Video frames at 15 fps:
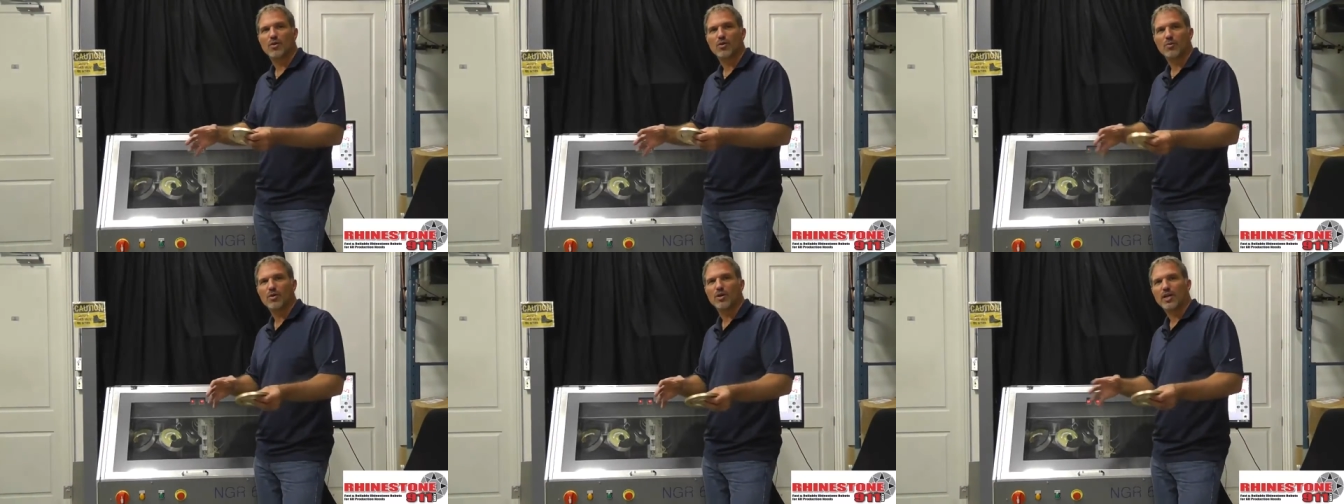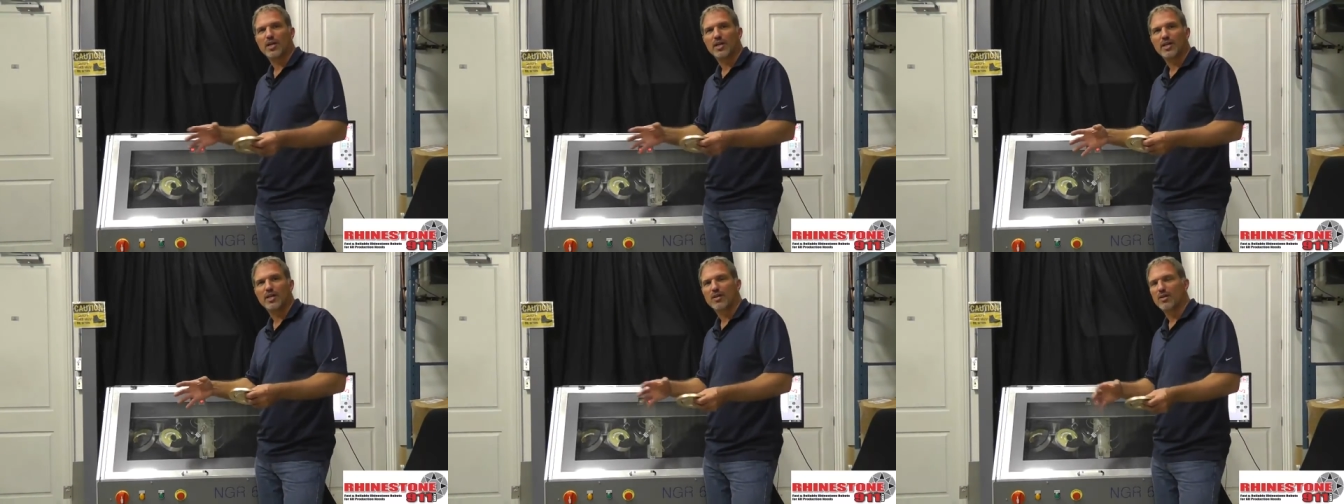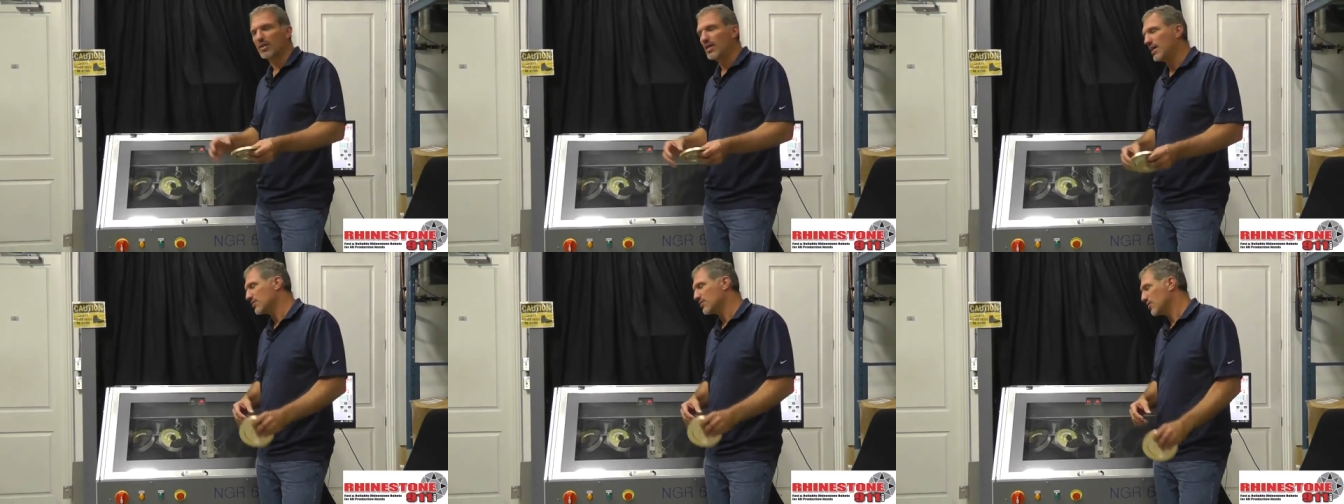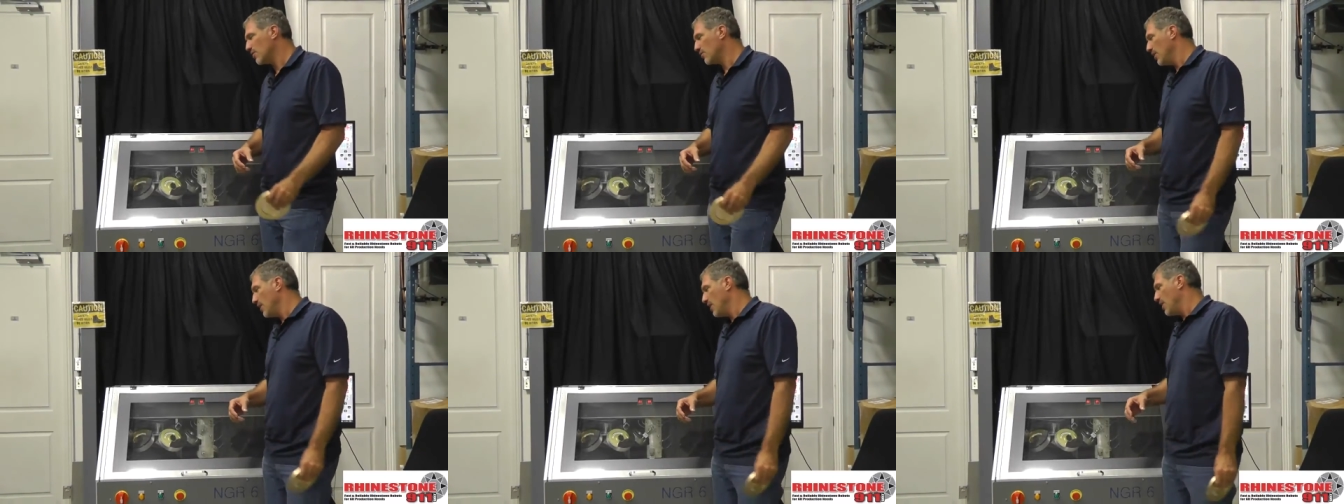working and all that.
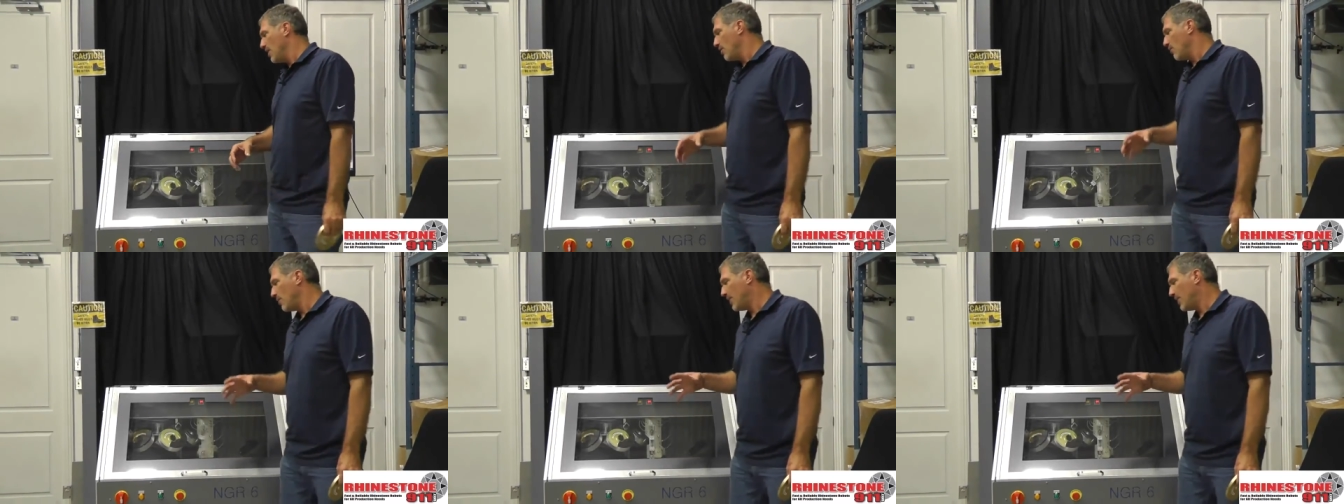So we